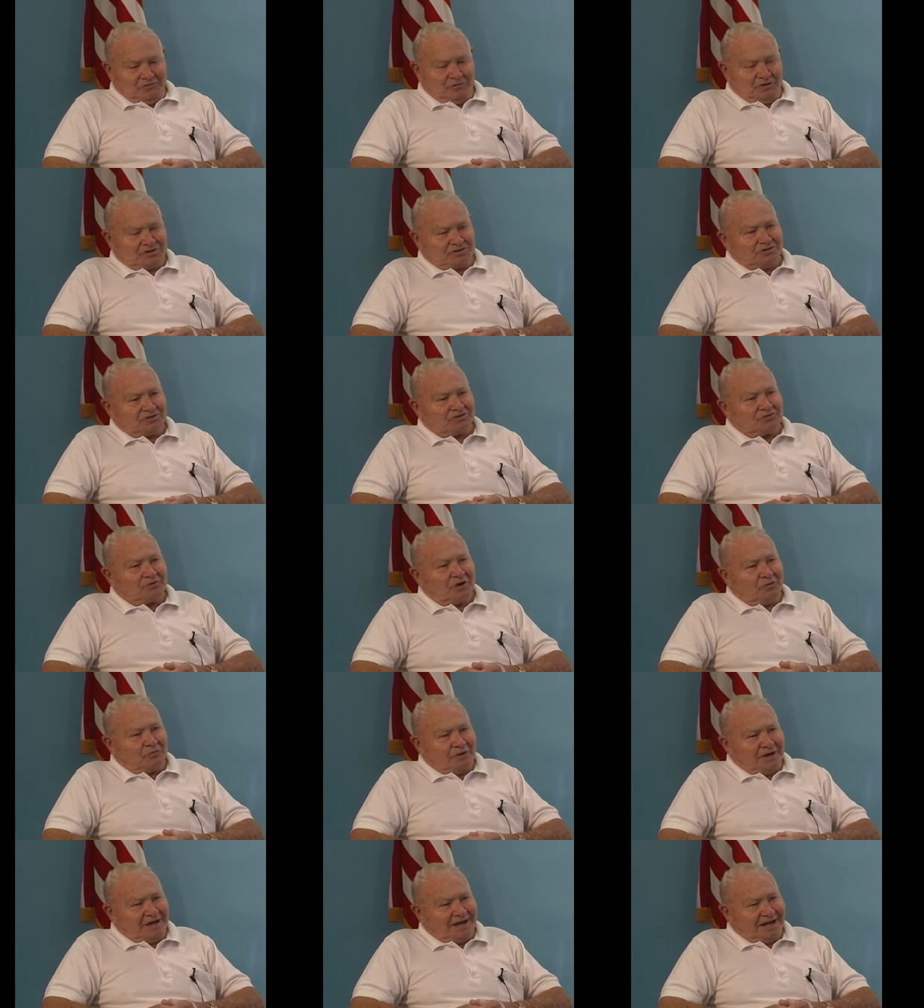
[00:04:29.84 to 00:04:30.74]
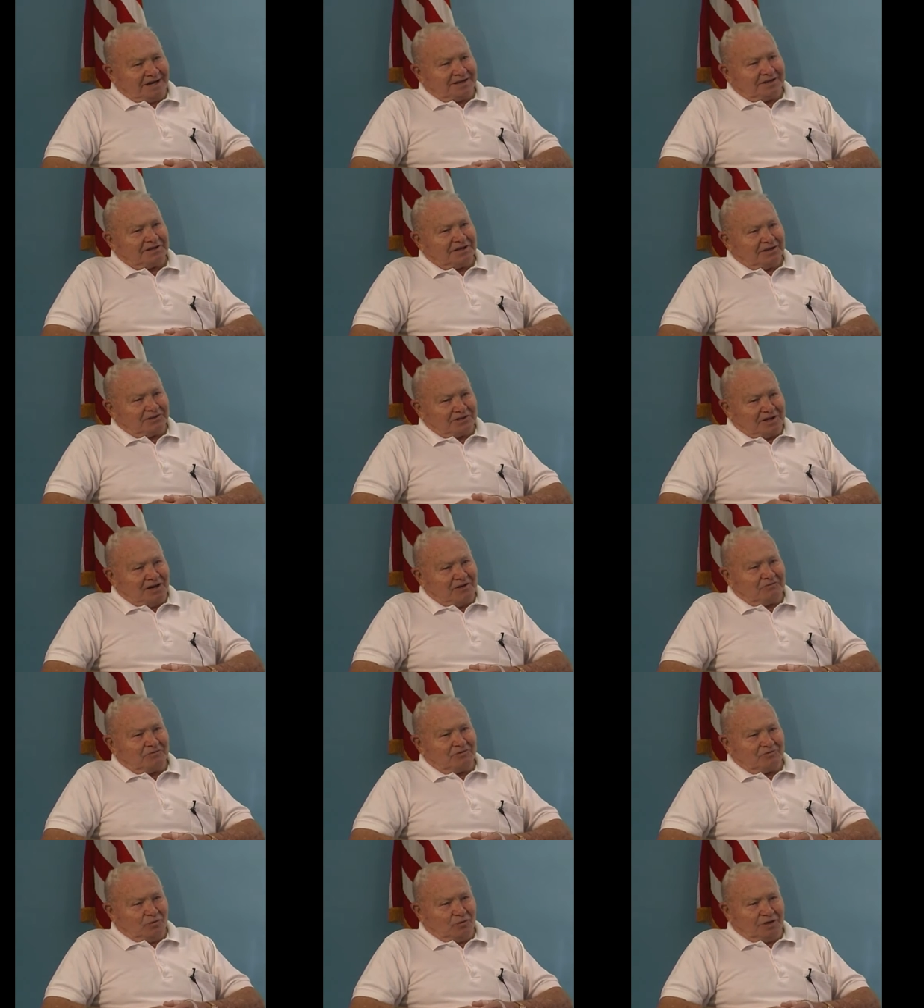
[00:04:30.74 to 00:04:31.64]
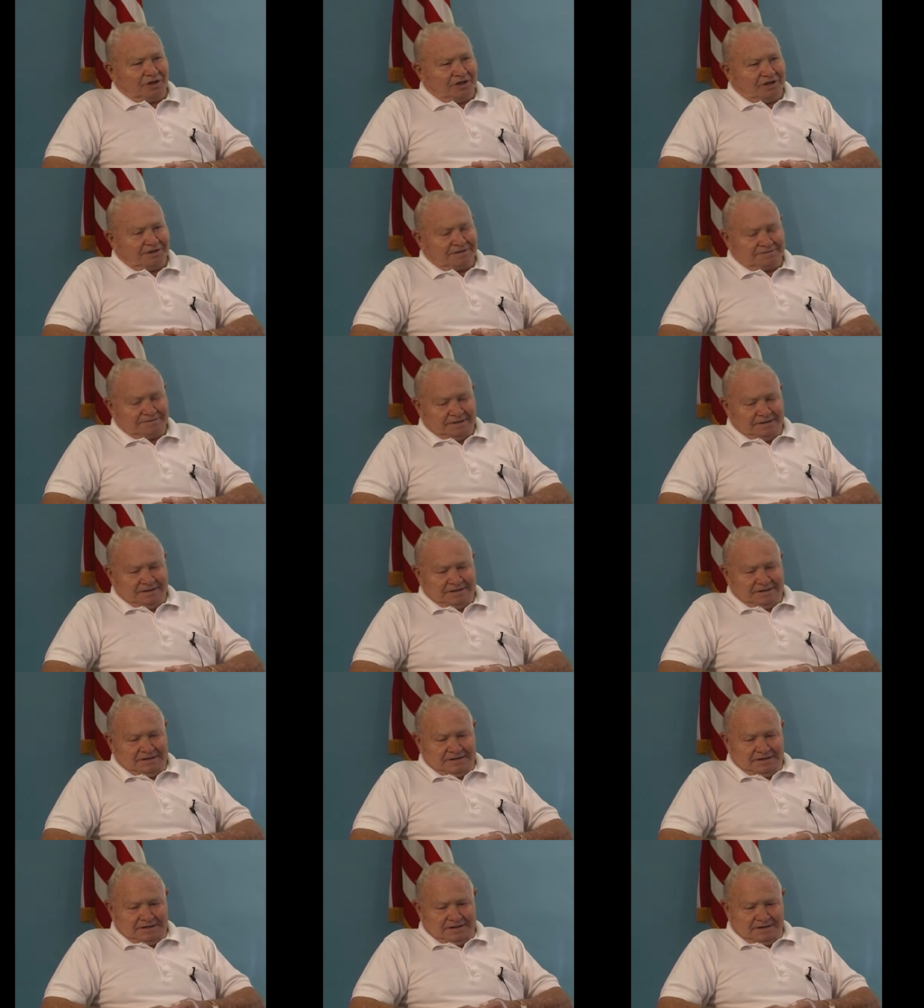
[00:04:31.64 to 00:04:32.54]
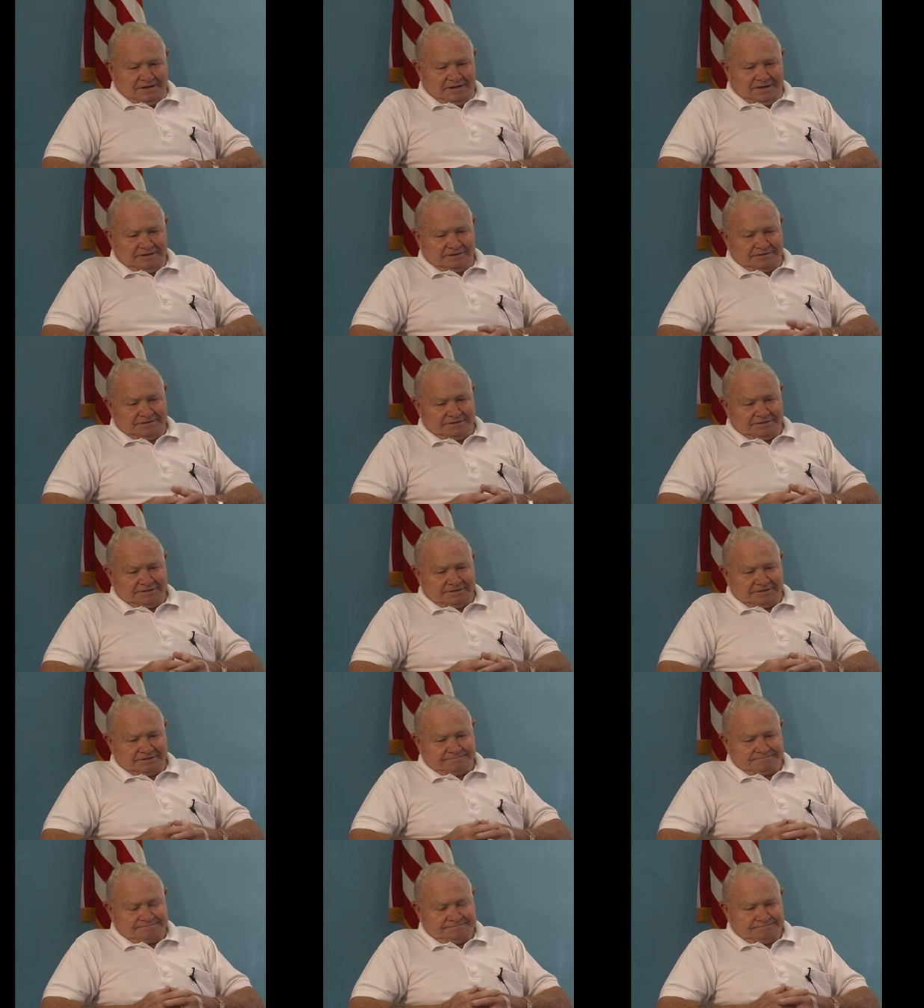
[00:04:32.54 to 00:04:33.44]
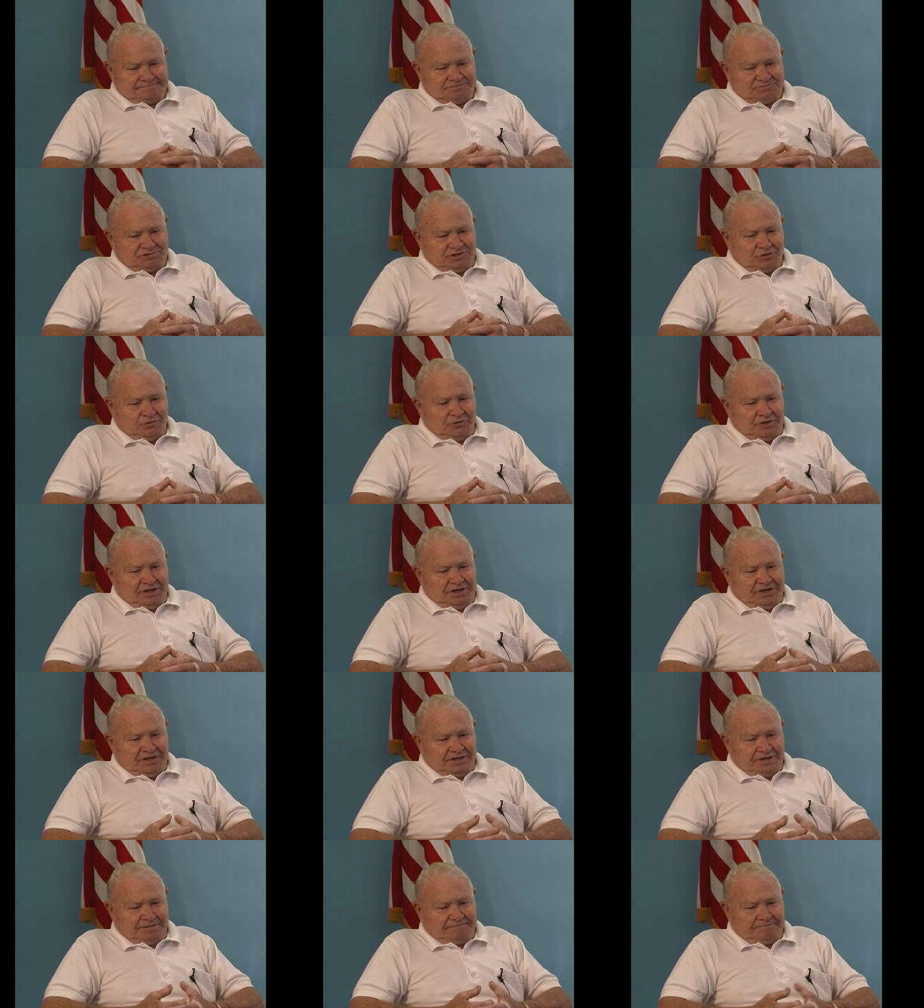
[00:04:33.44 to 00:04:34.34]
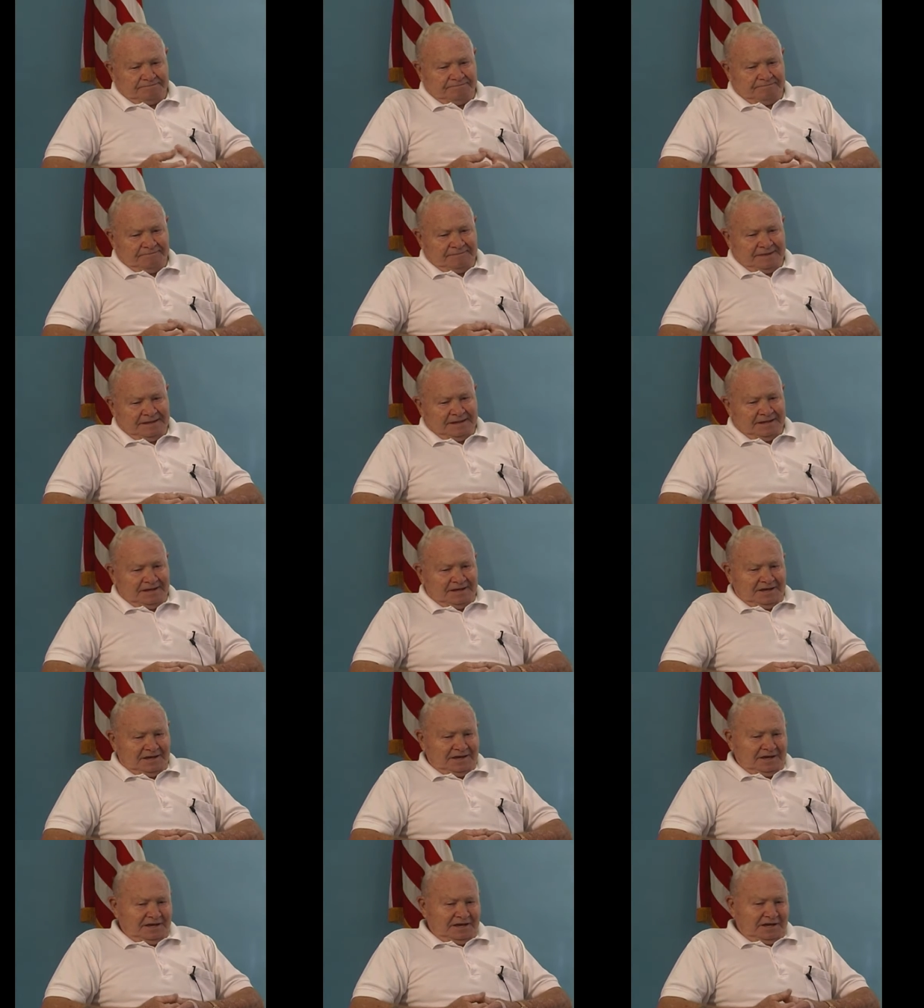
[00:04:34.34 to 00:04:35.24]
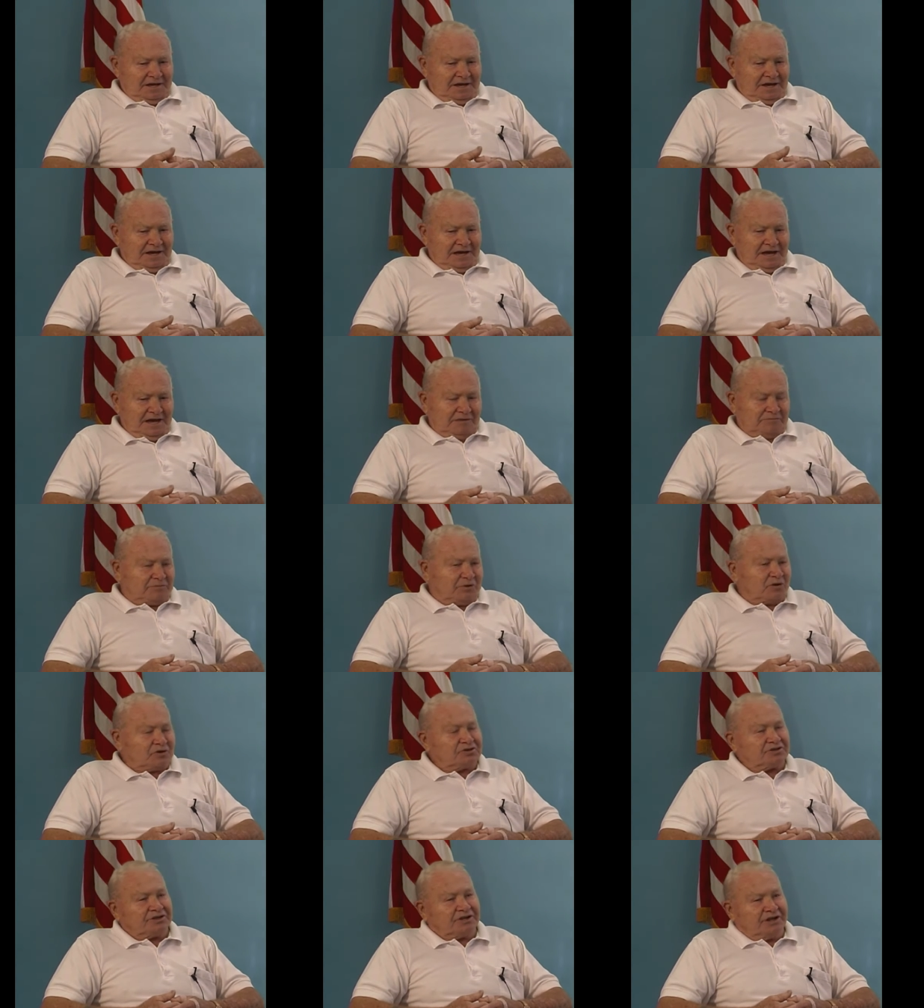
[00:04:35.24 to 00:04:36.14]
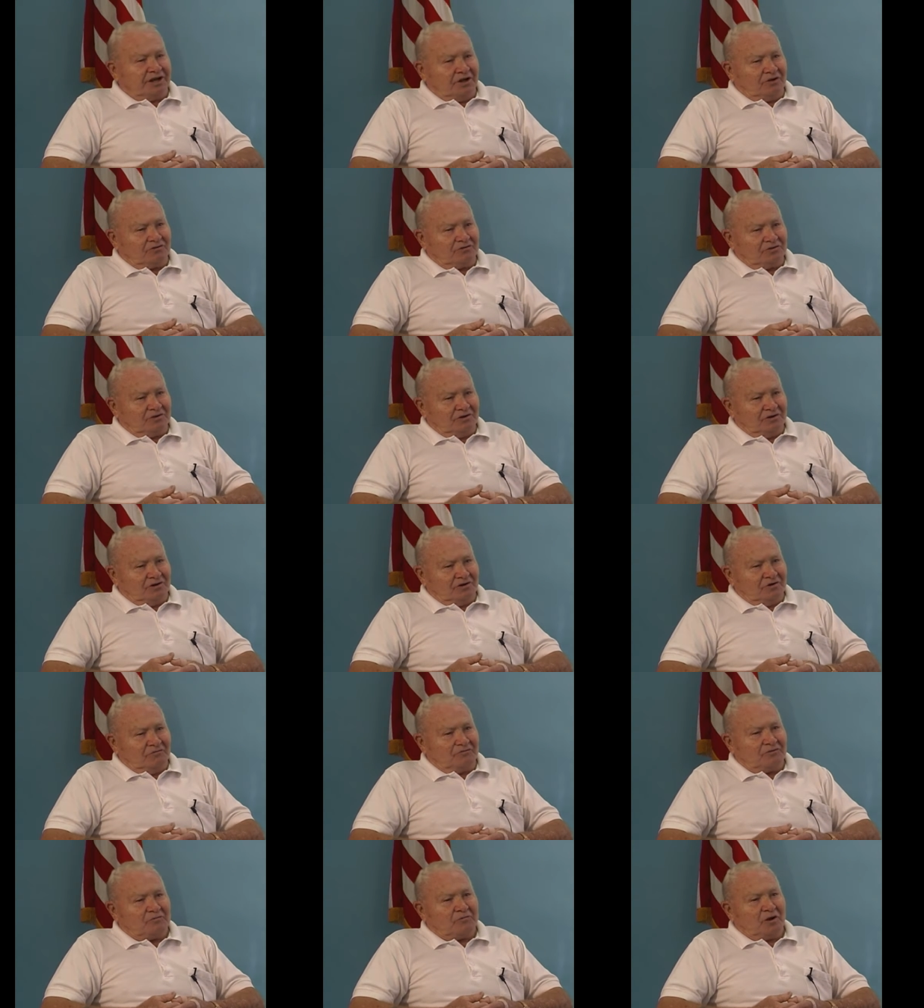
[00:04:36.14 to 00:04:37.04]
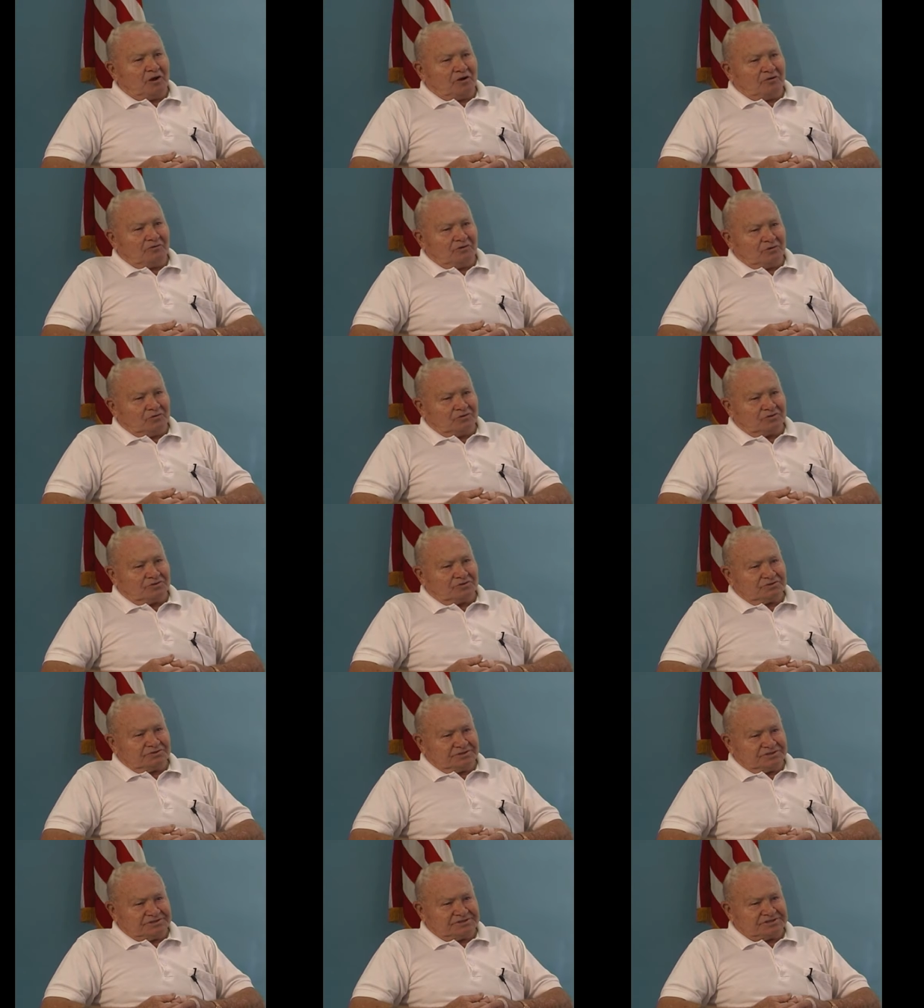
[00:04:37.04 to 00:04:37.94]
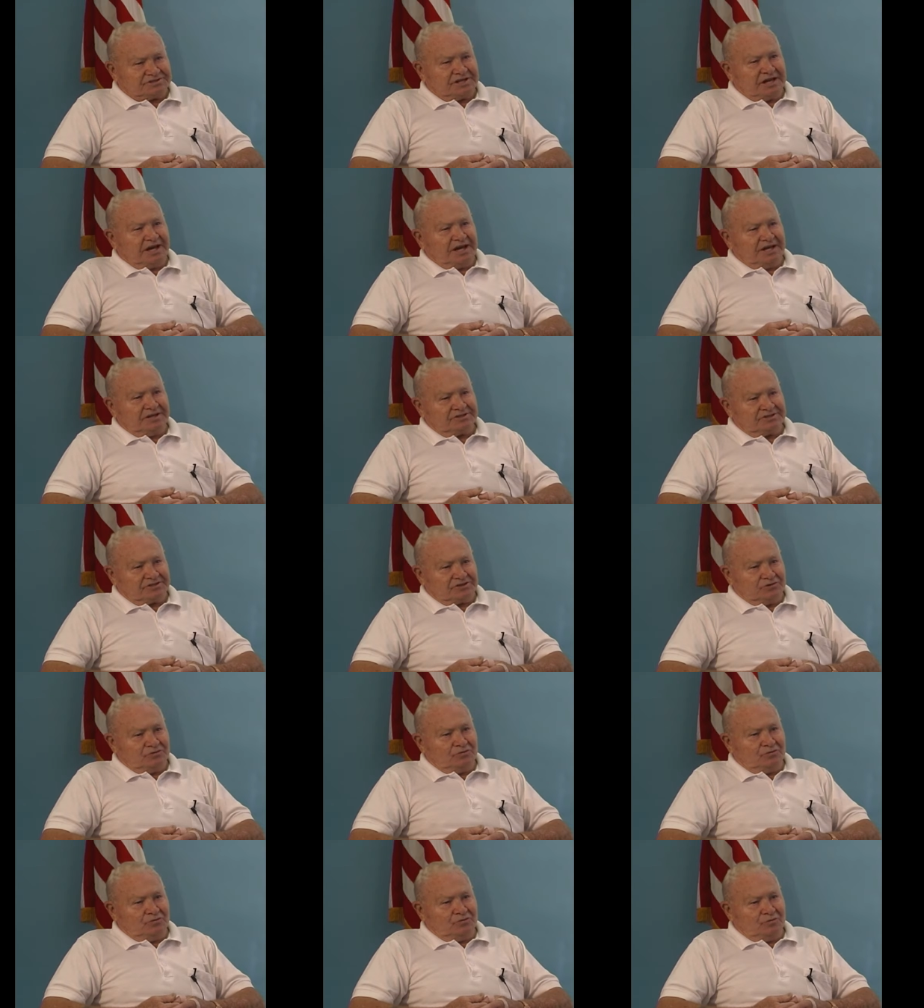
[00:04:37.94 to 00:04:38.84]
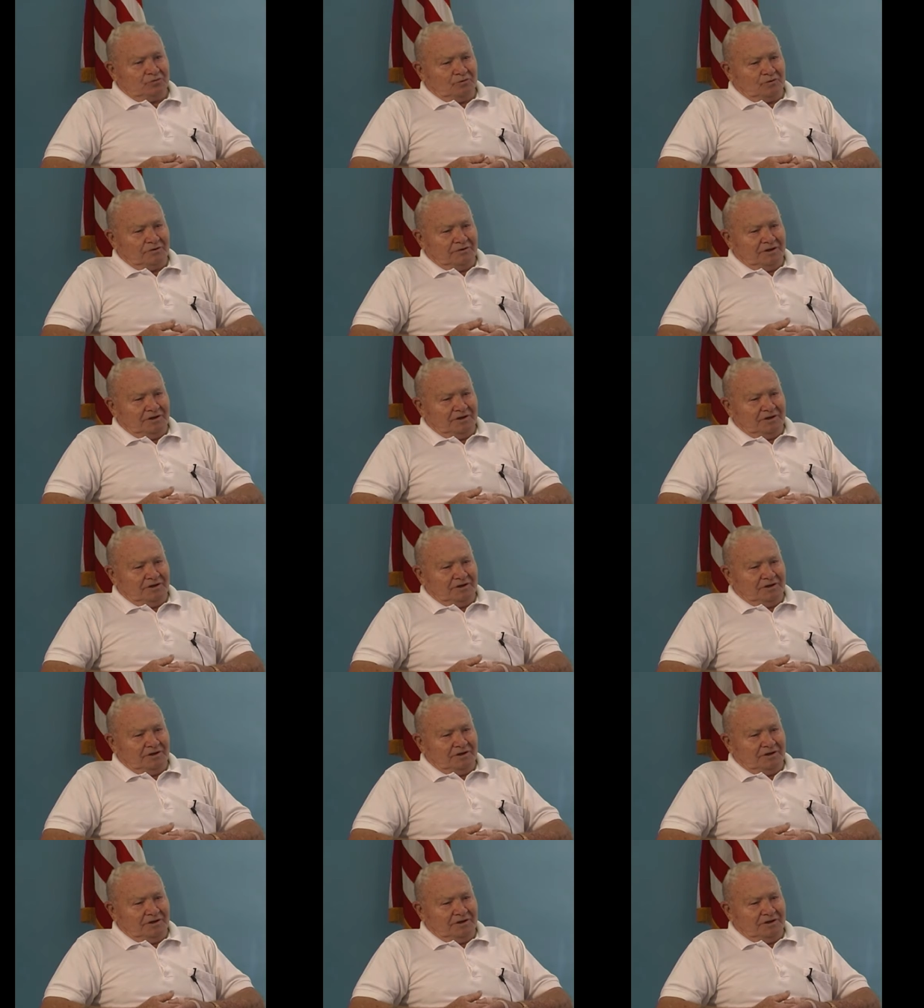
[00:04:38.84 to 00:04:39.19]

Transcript: which is what we had at that time, 48. And um, so we uh, had personnel from all of those states to